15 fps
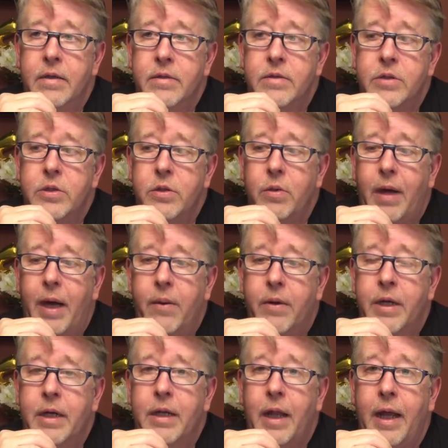2-hour
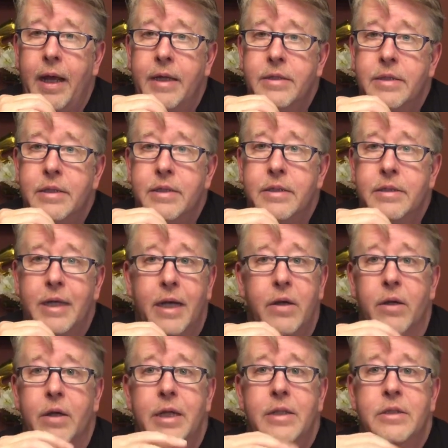classes. I don't
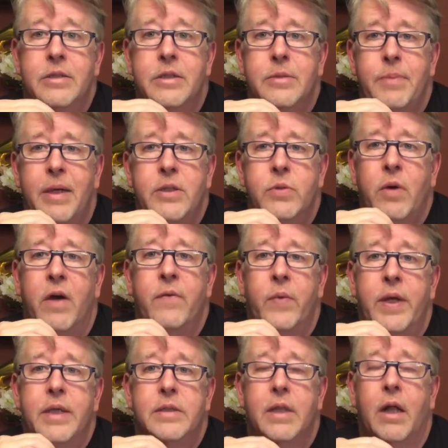know. It's about 12
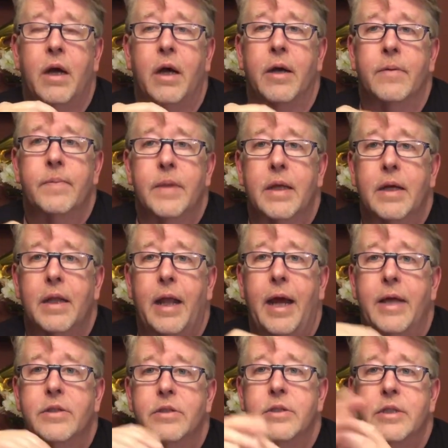weeks long, the
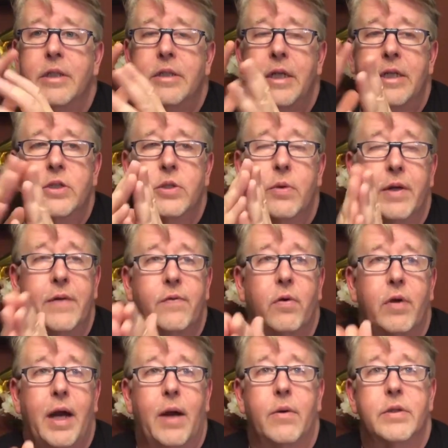class. She takes 24
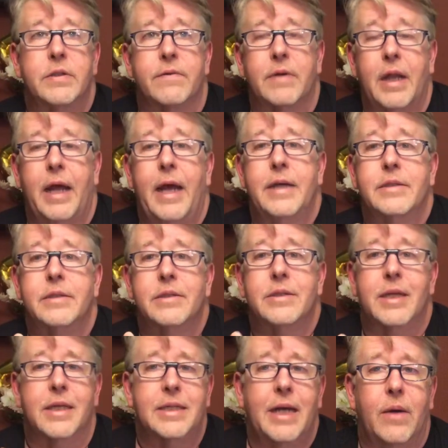hours of classes,
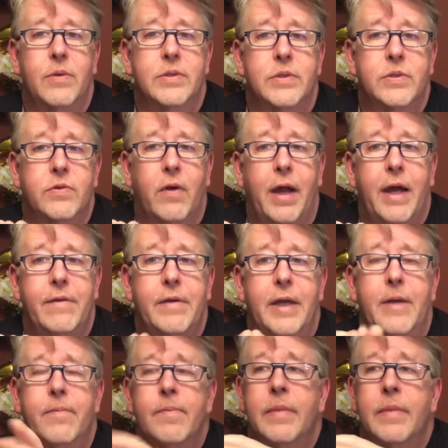6 hours of driving,